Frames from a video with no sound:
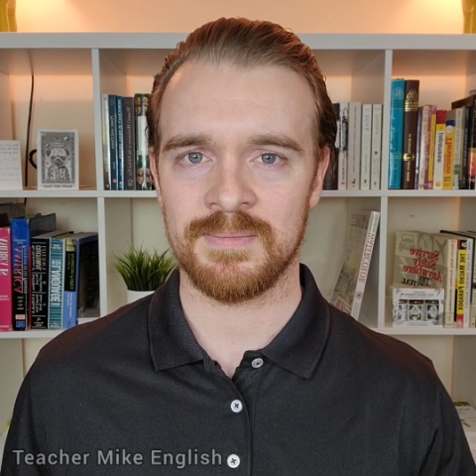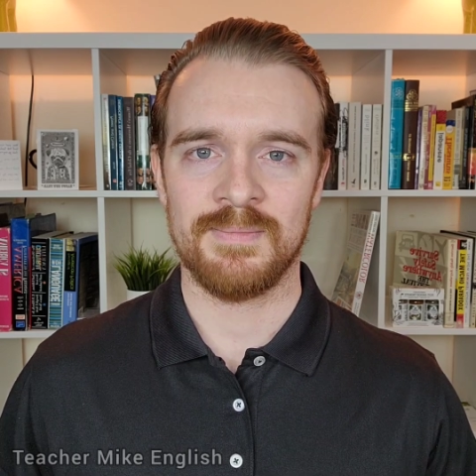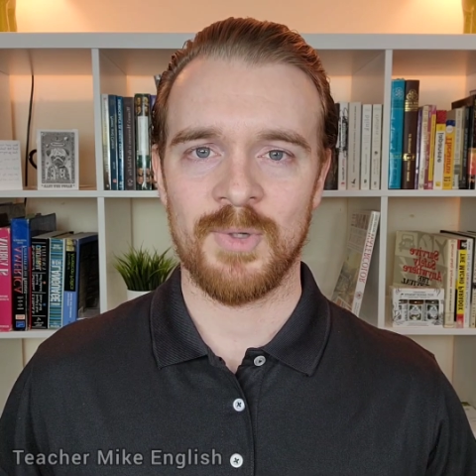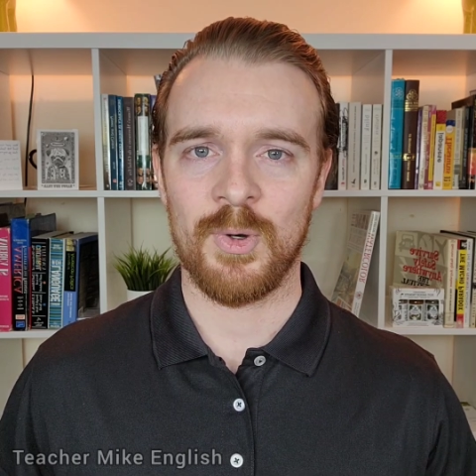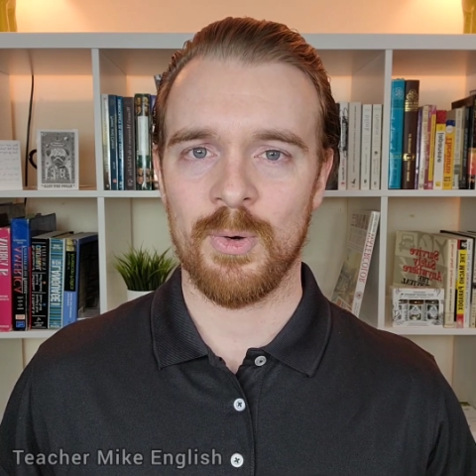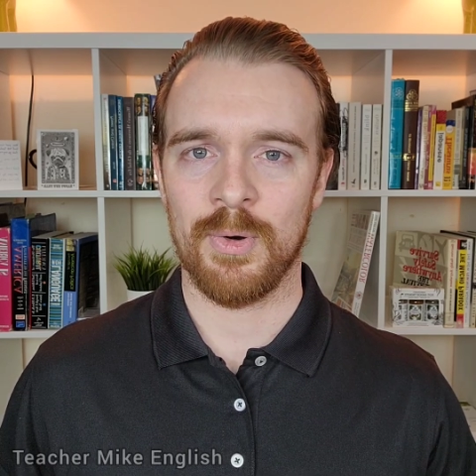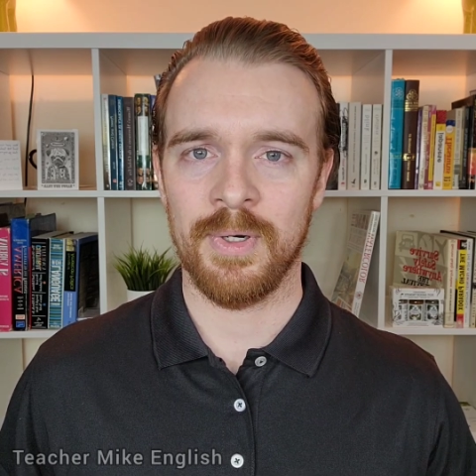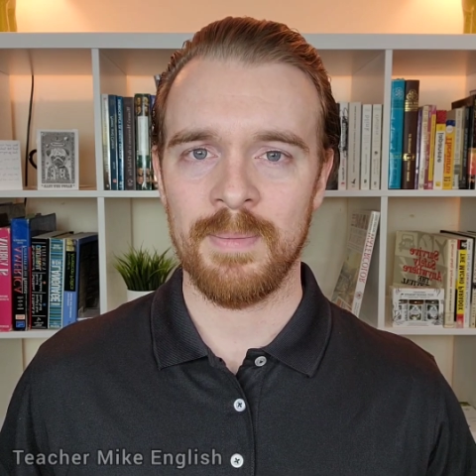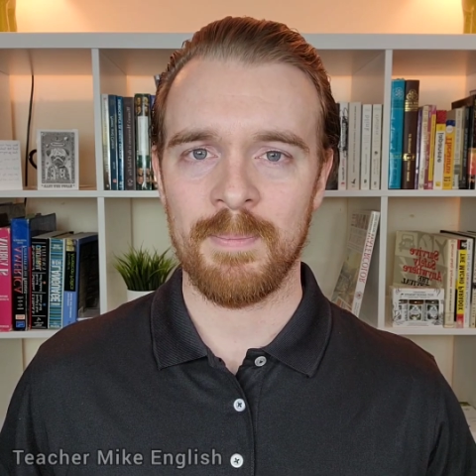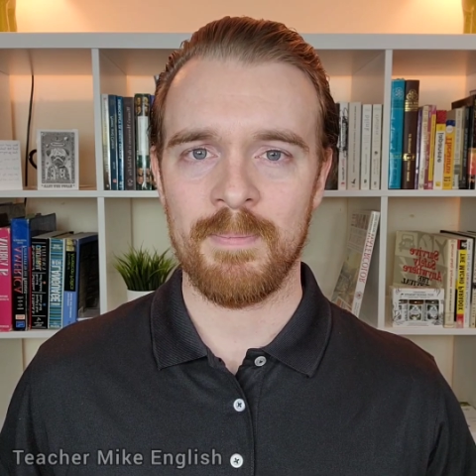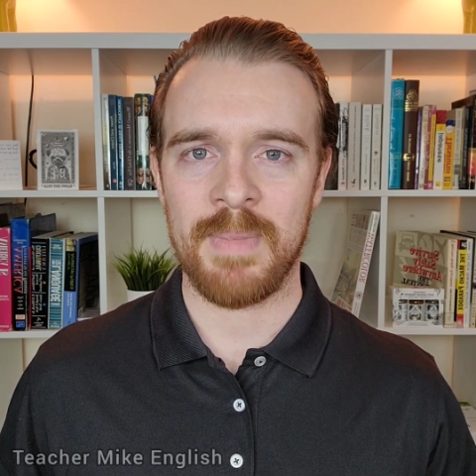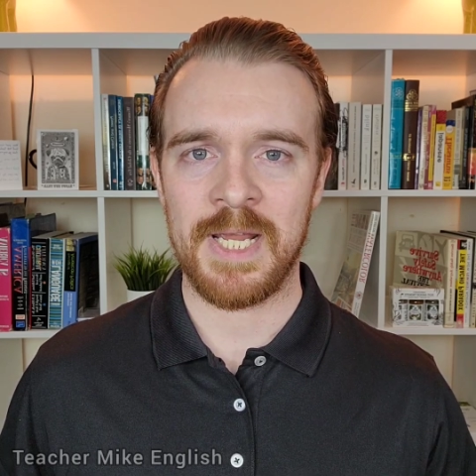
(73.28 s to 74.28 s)
Or
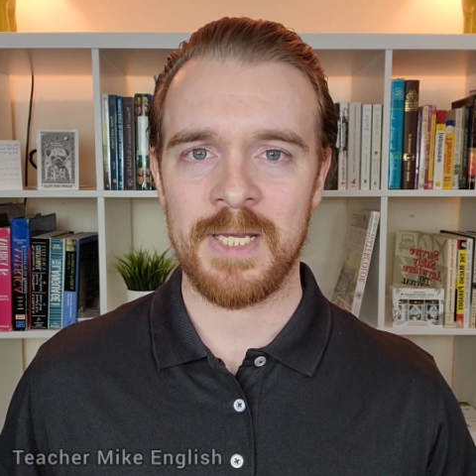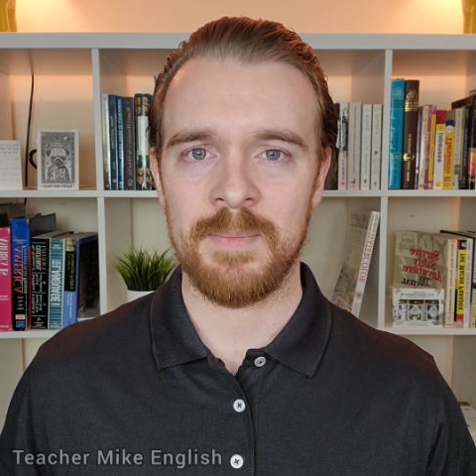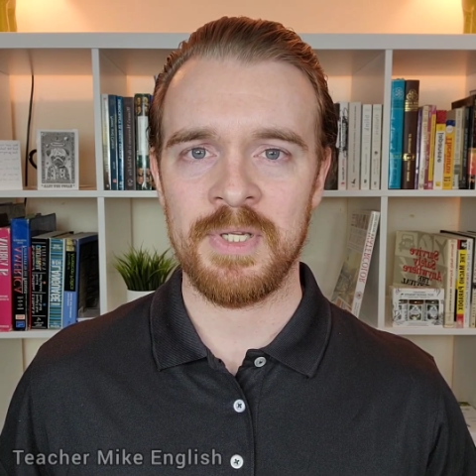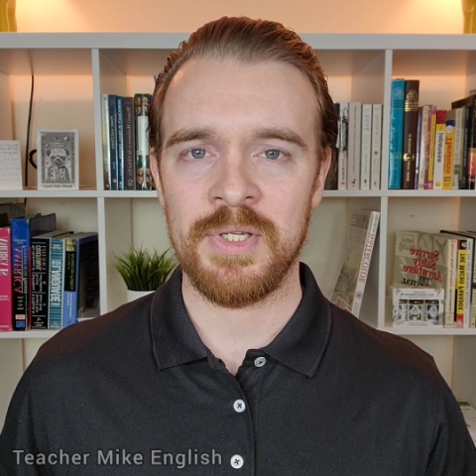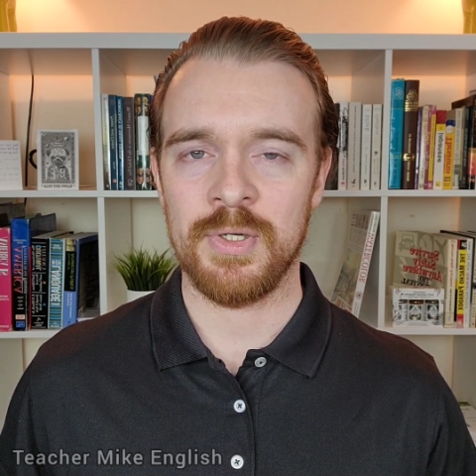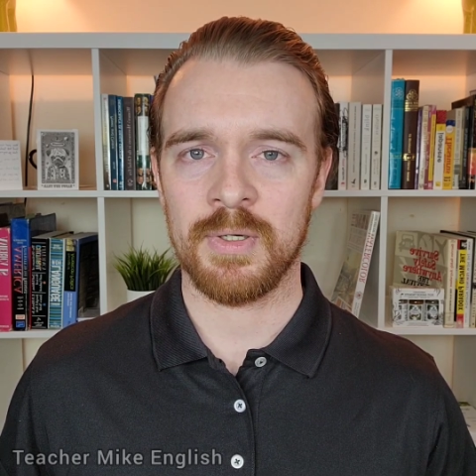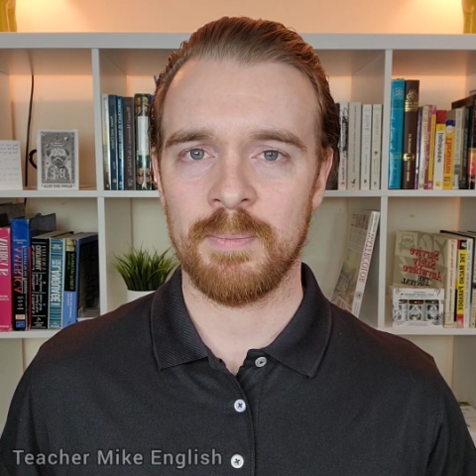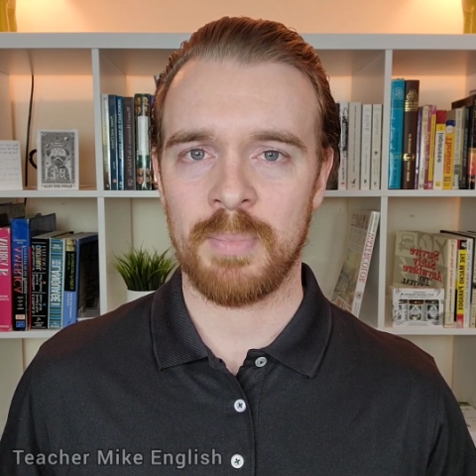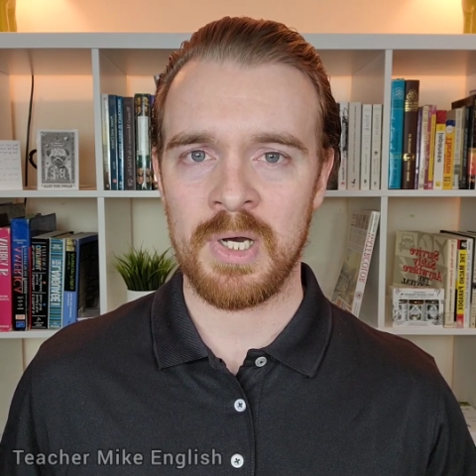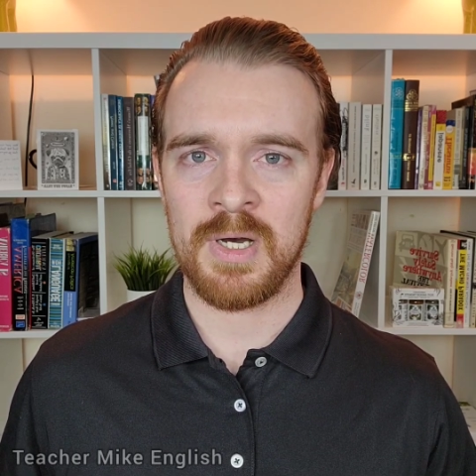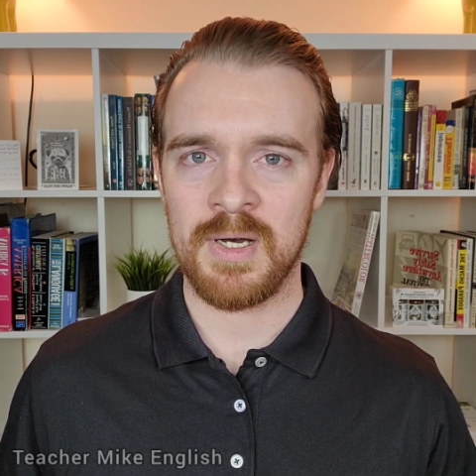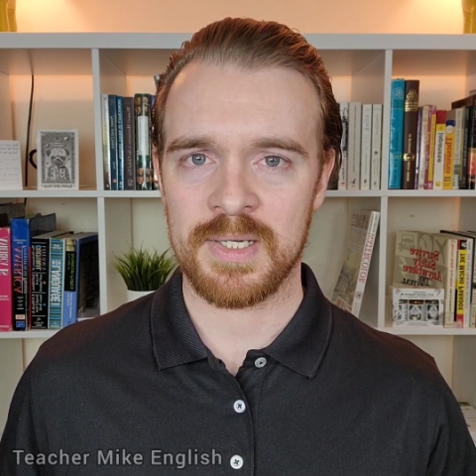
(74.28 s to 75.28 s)
maybe your
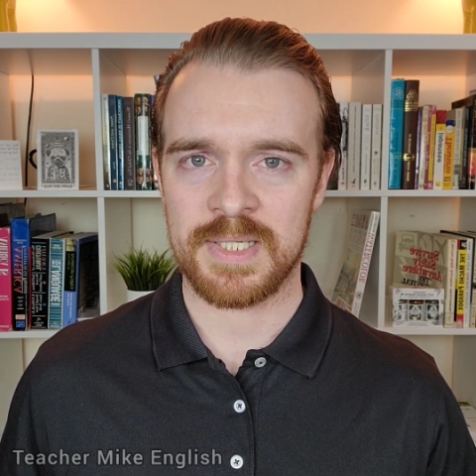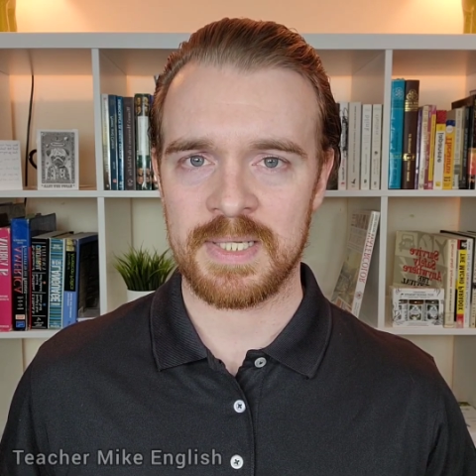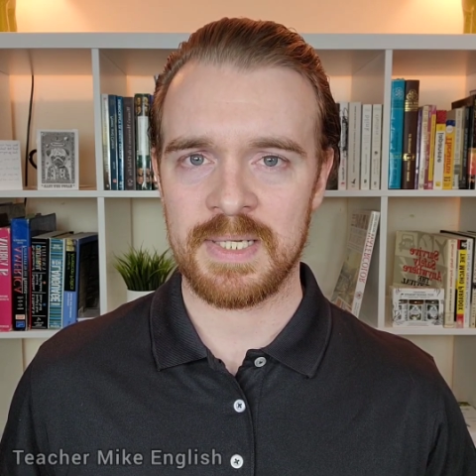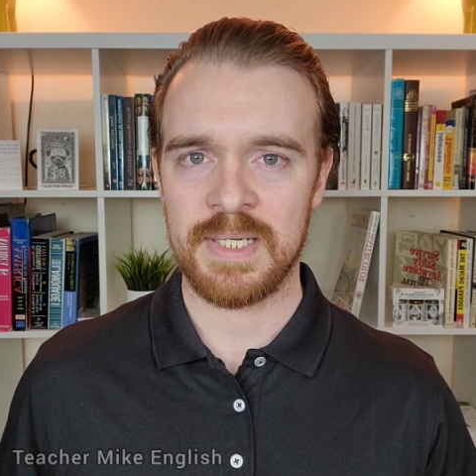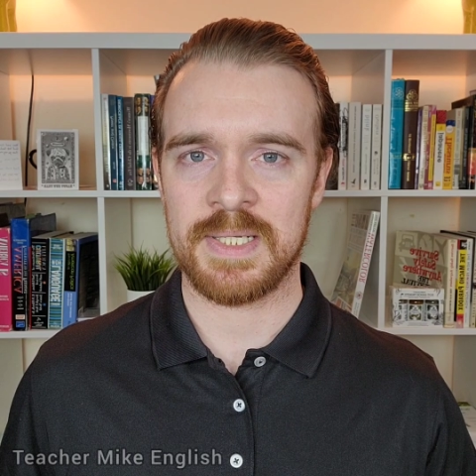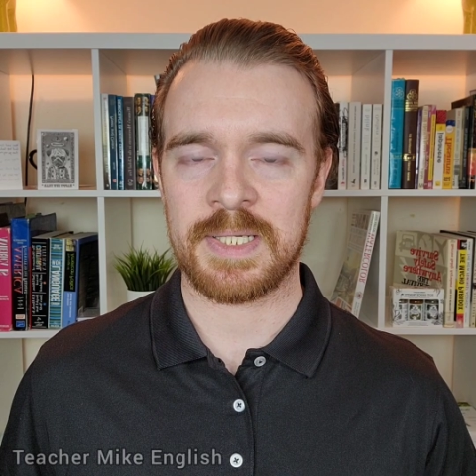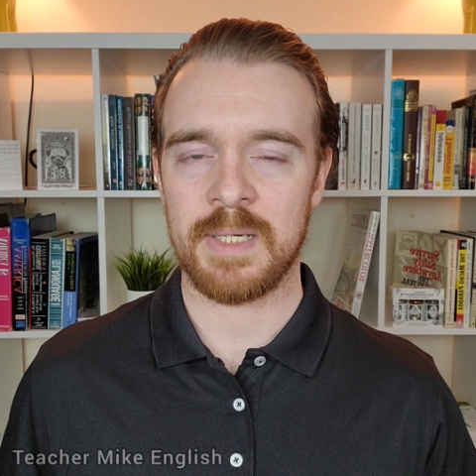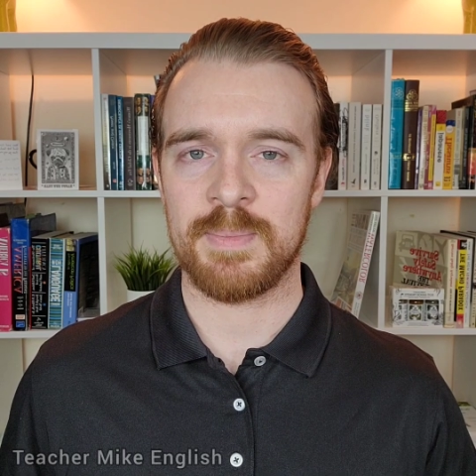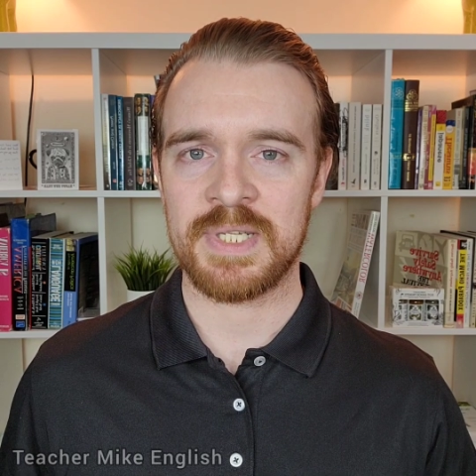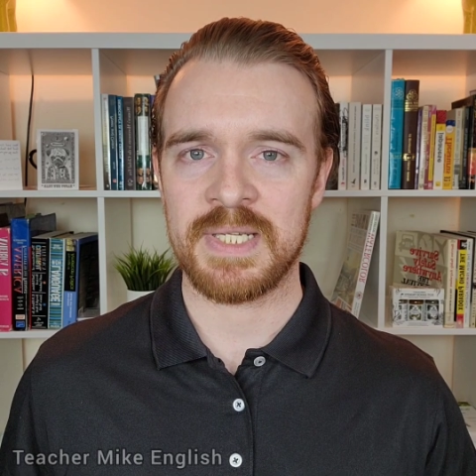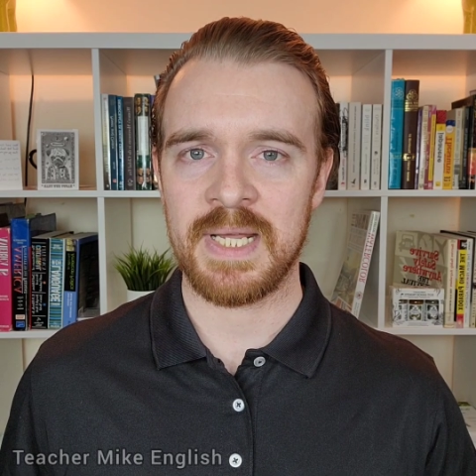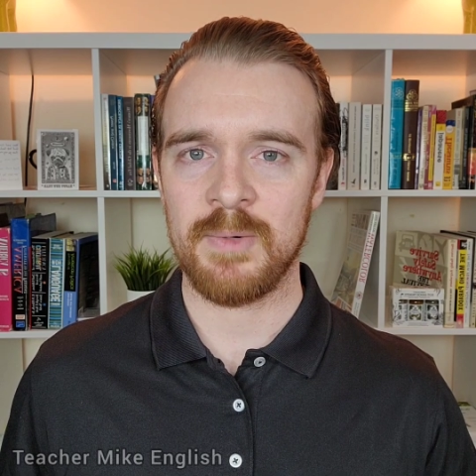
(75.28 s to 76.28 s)
boss is
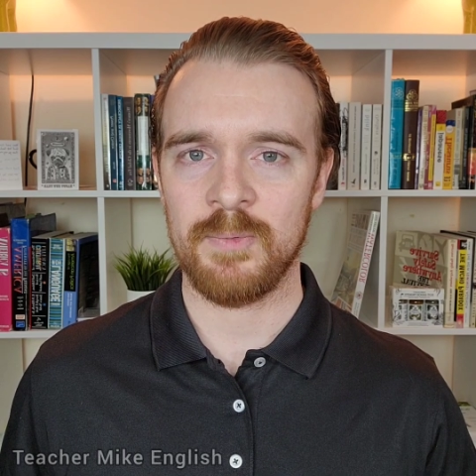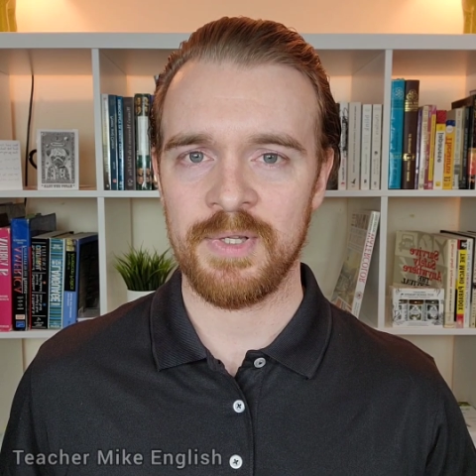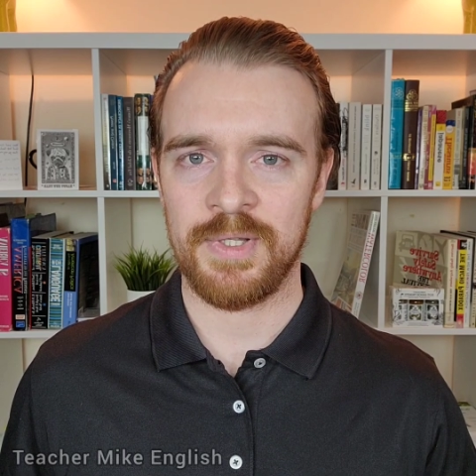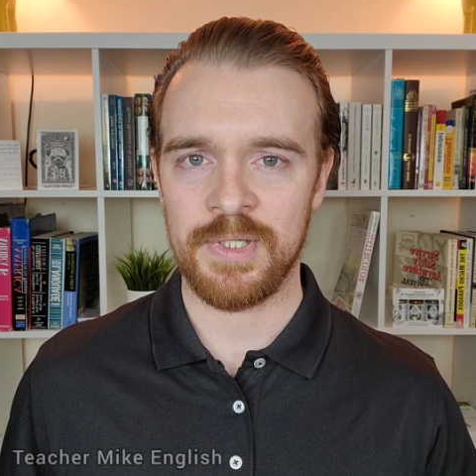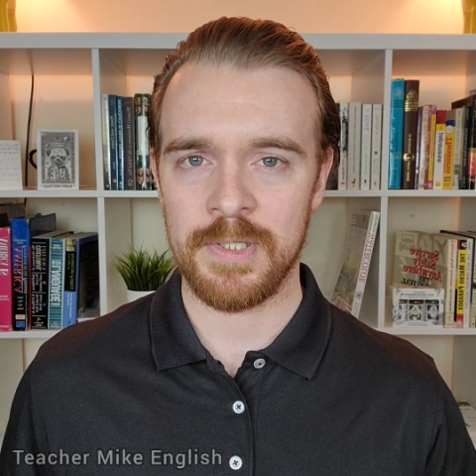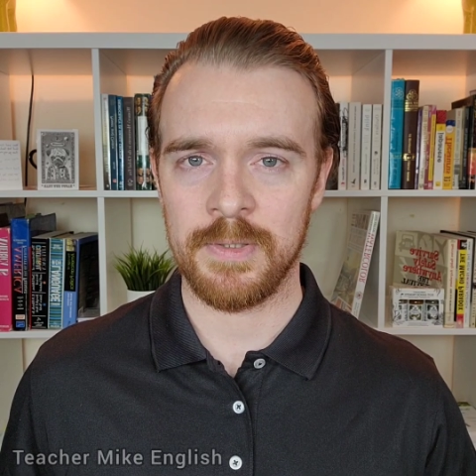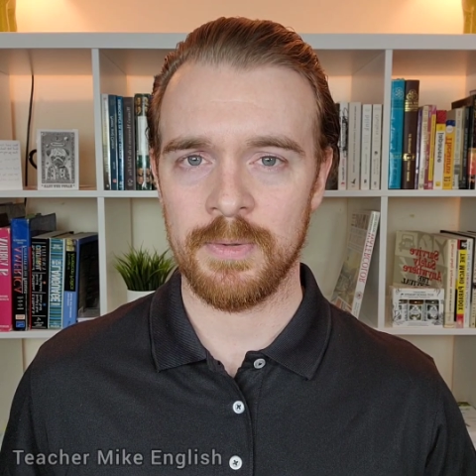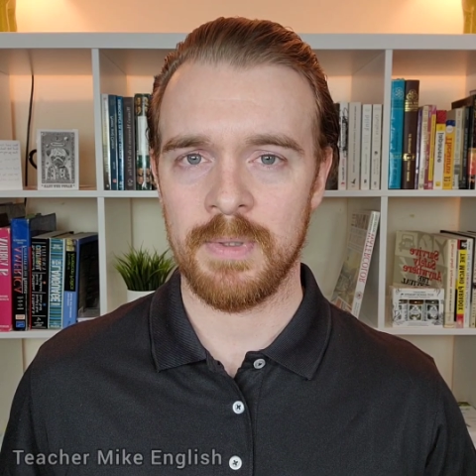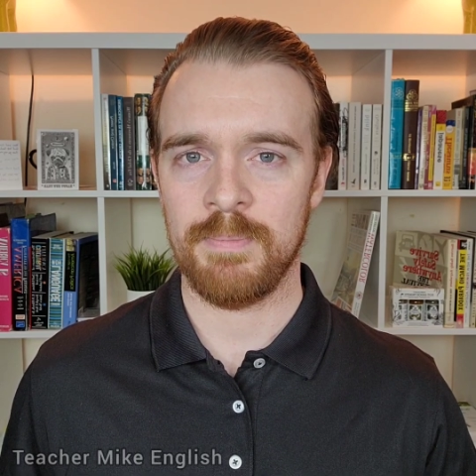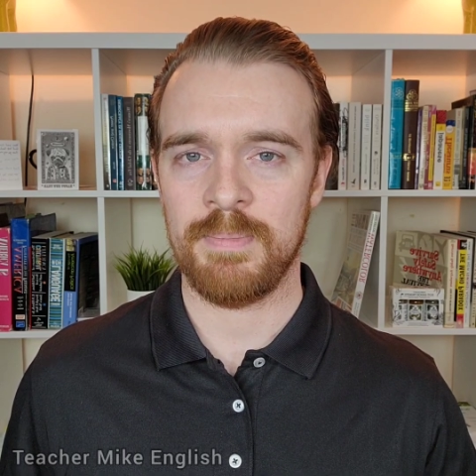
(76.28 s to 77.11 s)
upset with you